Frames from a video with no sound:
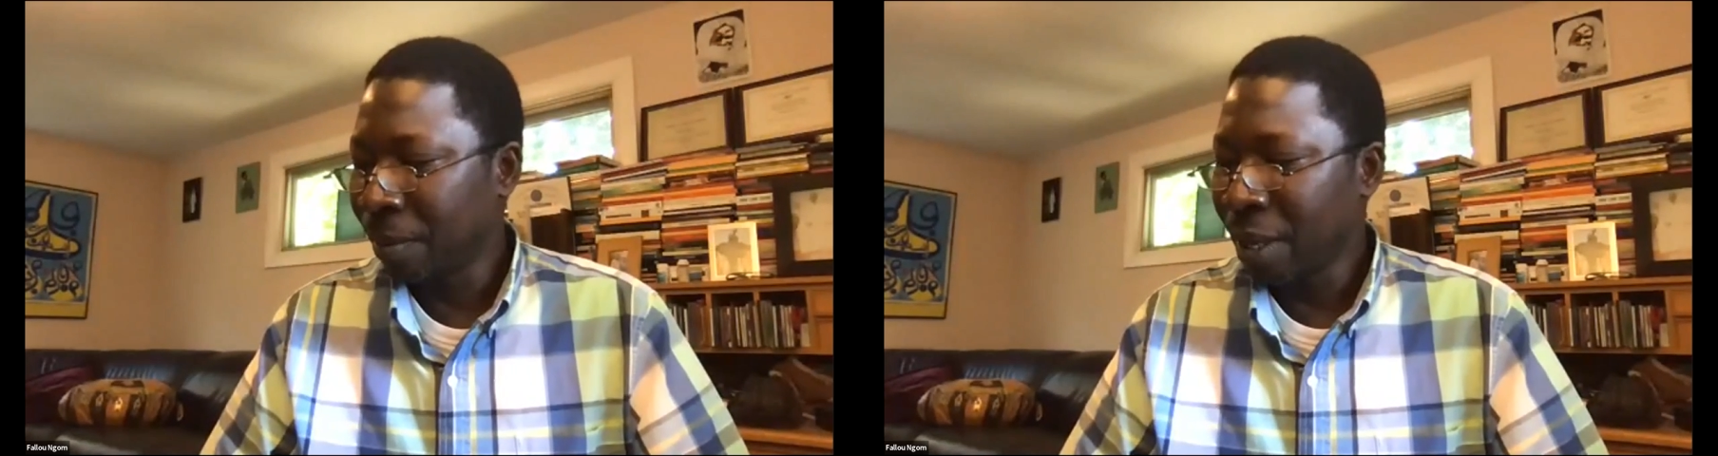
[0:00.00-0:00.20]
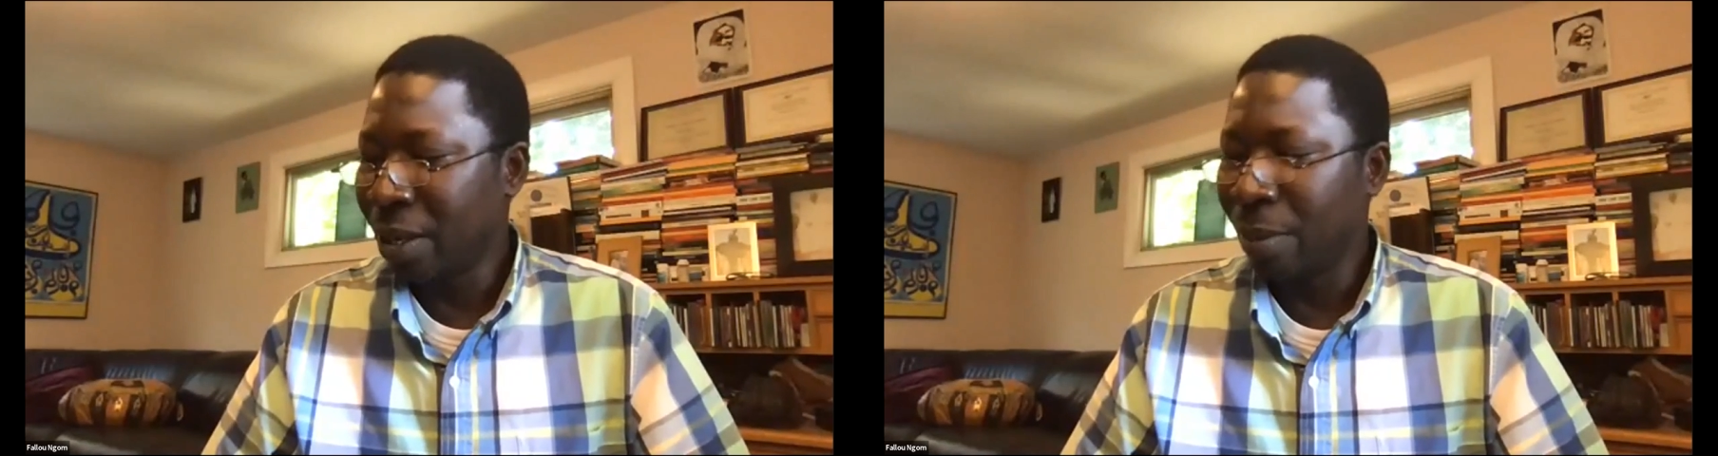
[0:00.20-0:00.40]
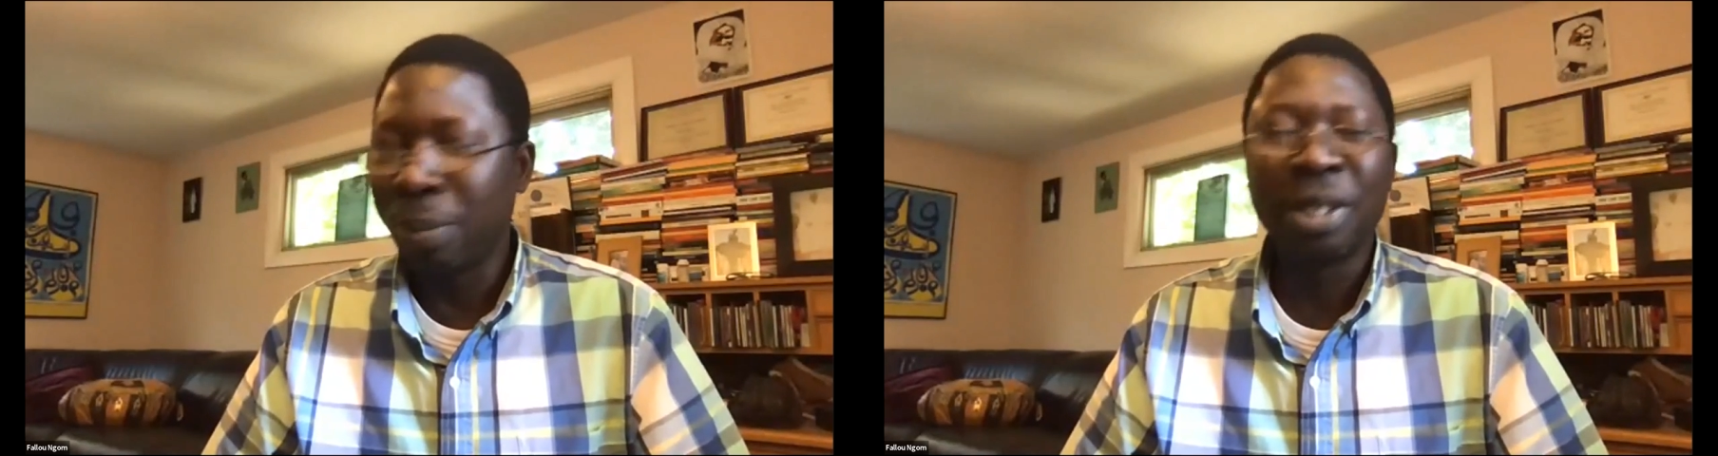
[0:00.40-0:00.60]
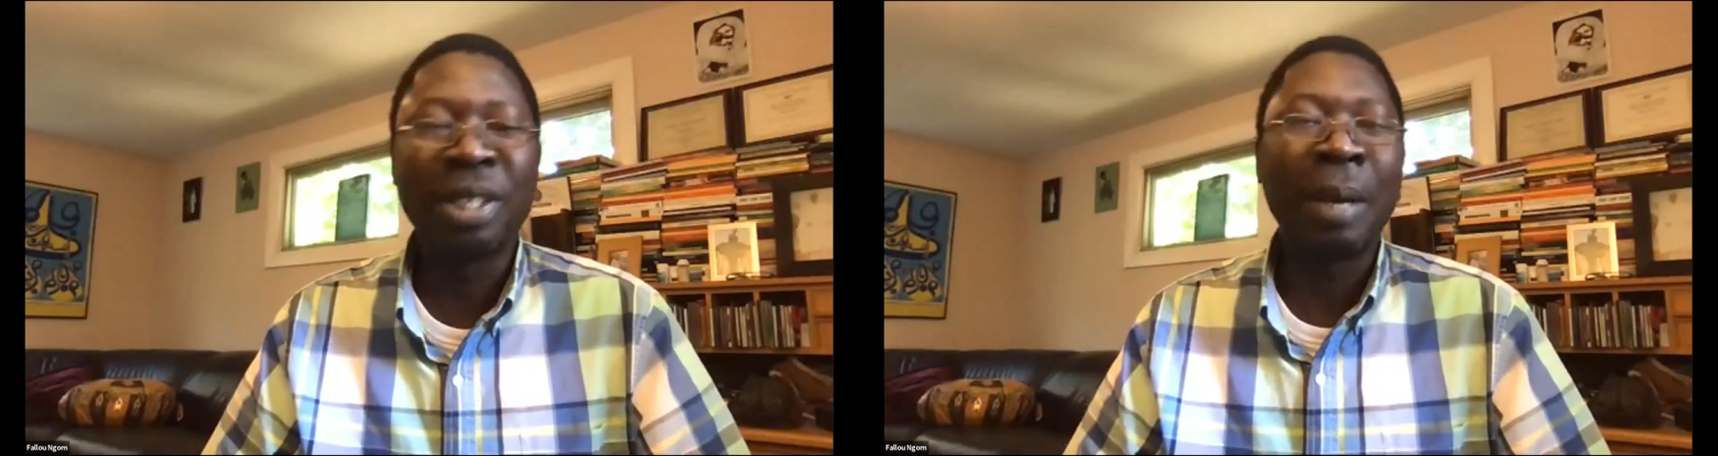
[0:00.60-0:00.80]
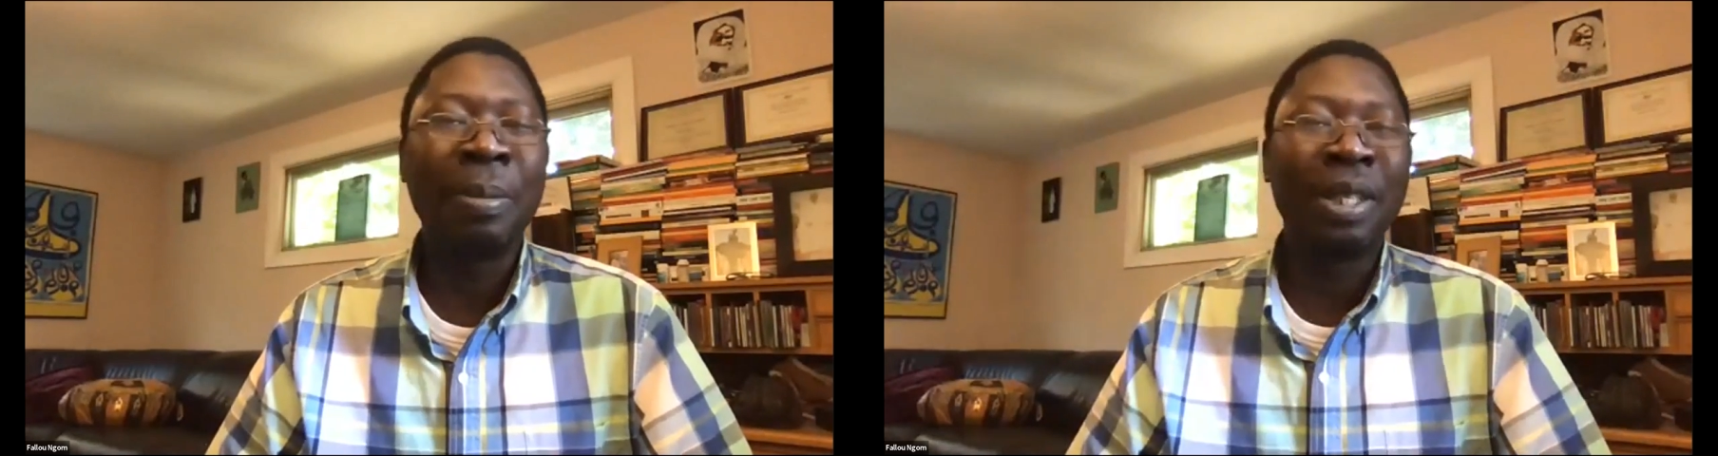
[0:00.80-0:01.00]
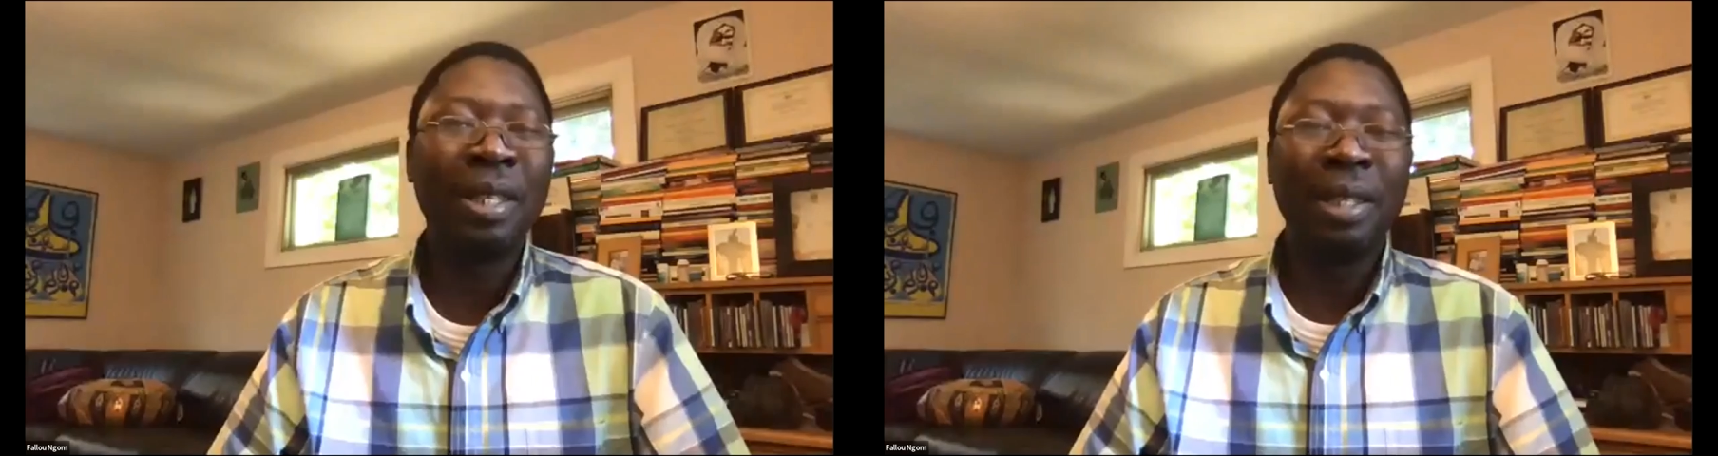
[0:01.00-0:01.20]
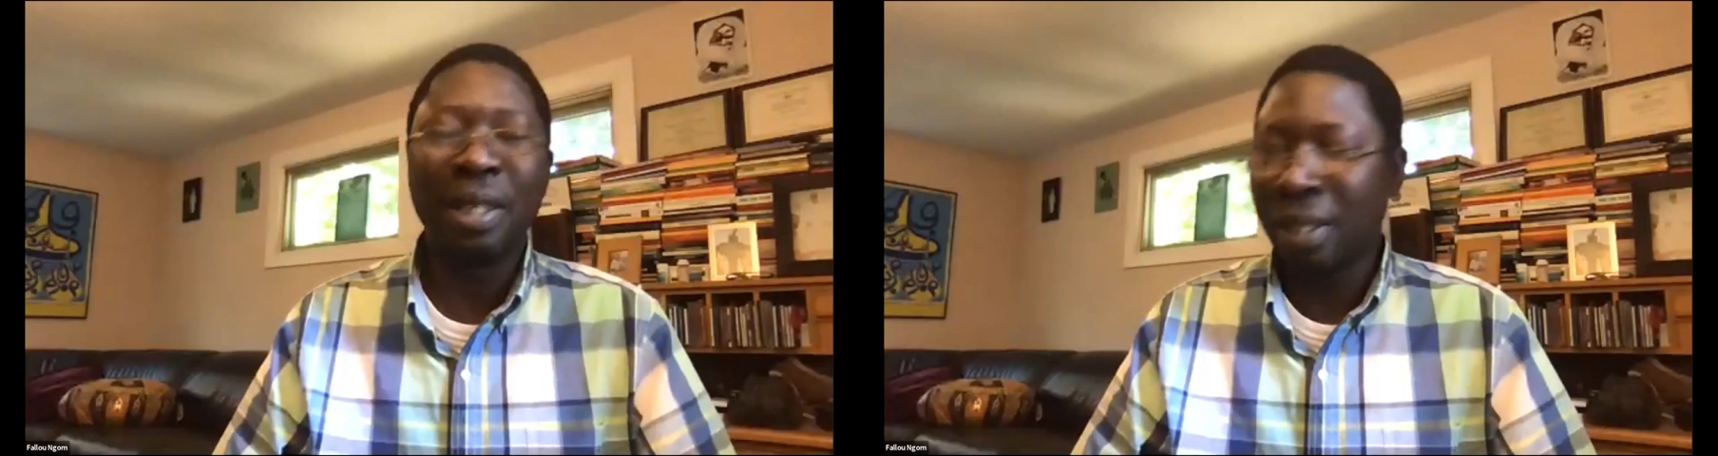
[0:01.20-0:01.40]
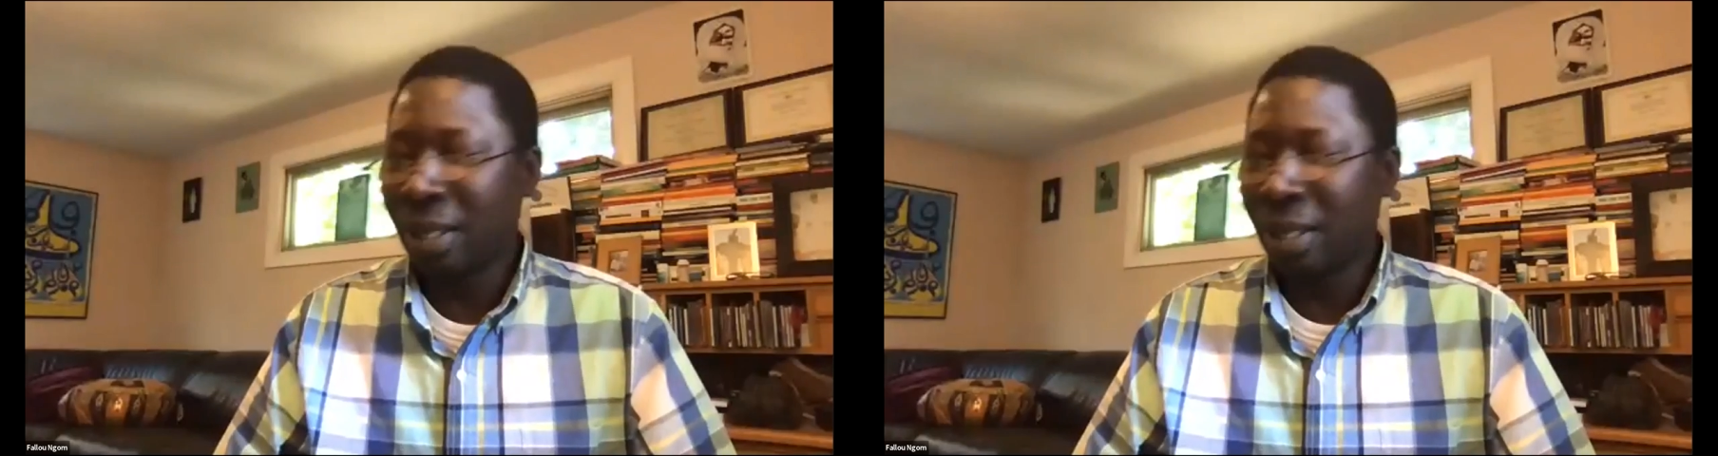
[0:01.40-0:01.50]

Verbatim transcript: and the perceptions